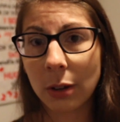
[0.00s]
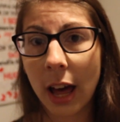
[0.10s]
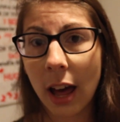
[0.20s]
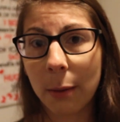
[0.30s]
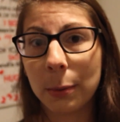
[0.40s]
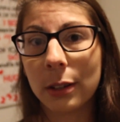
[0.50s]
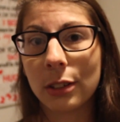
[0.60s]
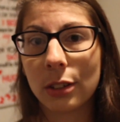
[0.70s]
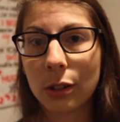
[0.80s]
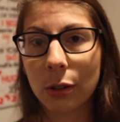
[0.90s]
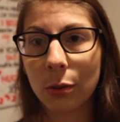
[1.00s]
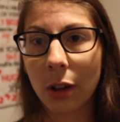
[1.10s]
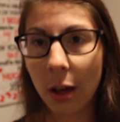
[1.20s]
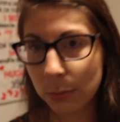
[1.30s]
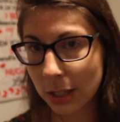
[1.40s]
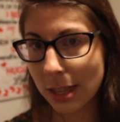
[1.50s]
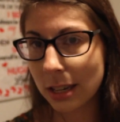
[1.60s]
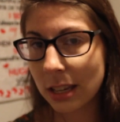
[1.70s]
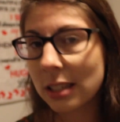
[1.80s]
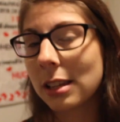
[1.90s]
happen to come to the
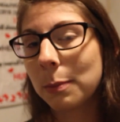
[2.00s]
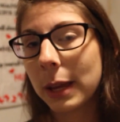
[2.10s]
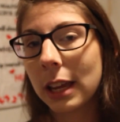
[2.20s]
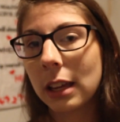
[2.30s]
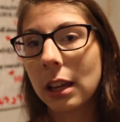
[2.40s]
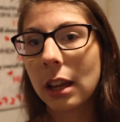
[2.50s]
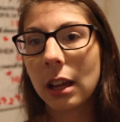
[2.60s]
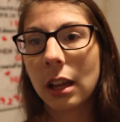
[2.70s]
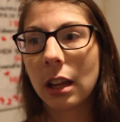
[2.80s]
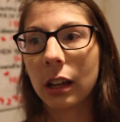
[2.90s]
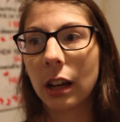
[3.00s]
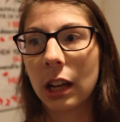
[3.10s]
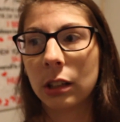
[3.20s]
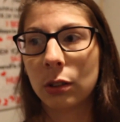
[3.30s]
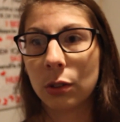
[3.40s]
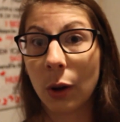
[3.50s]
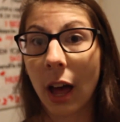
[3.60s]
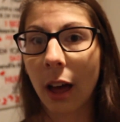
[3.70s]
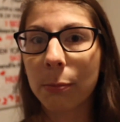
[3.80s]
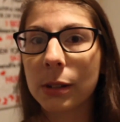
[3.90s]
DCP and you do
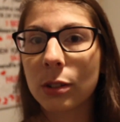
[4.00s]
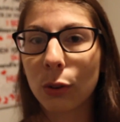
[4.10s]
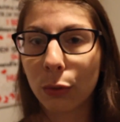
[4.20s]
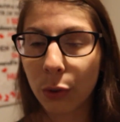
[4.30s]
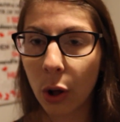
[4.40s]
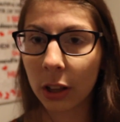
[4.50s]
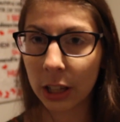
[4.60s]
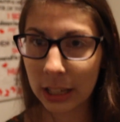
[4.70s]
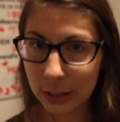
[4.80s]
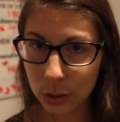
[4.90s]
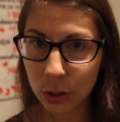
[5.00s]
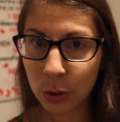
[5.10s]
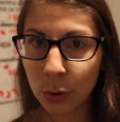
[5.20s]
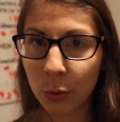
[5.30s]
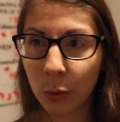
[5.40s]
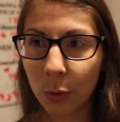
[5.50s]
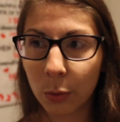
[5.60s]
happen to fall into